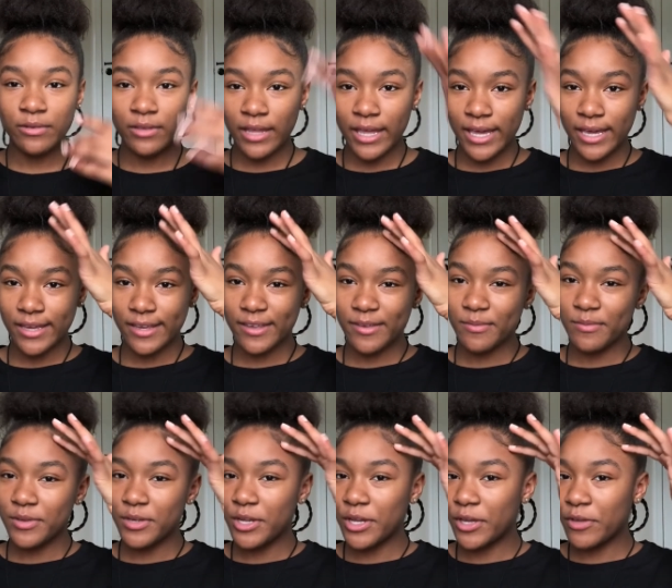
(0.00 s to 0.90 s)
like,
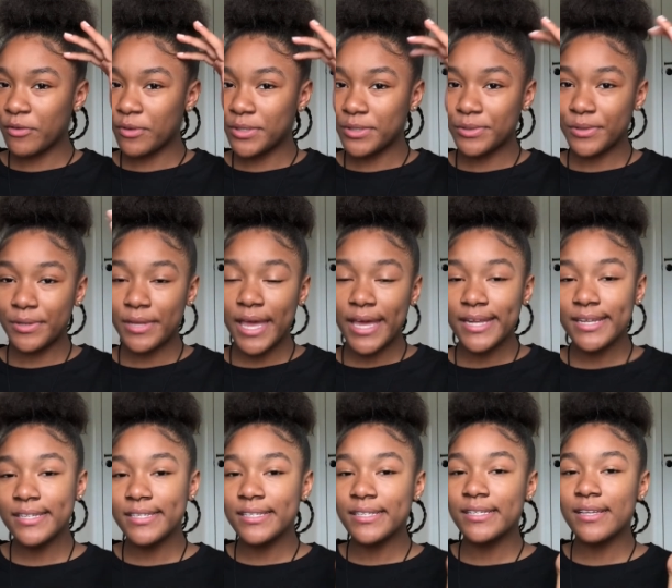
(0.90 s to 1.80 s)
you know, if you wanna do
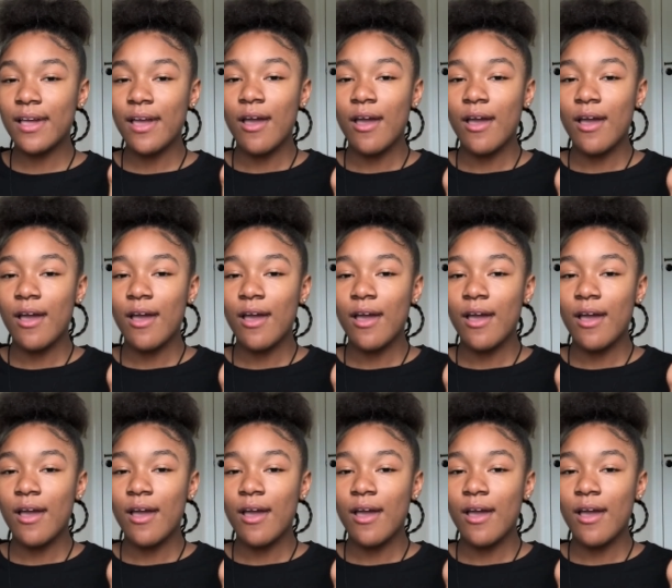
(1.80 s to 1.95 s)
edges